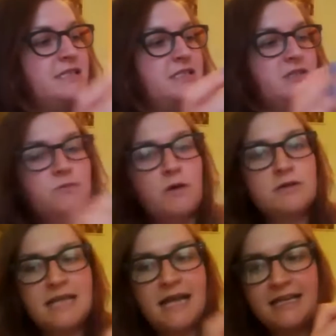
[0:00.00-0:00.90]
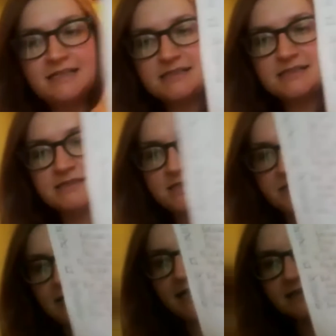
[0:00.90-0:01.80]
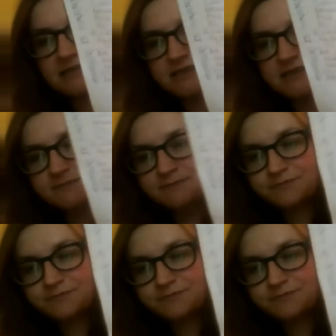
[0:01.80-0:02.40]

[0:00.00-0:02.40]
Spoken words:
is just one day's to-do list.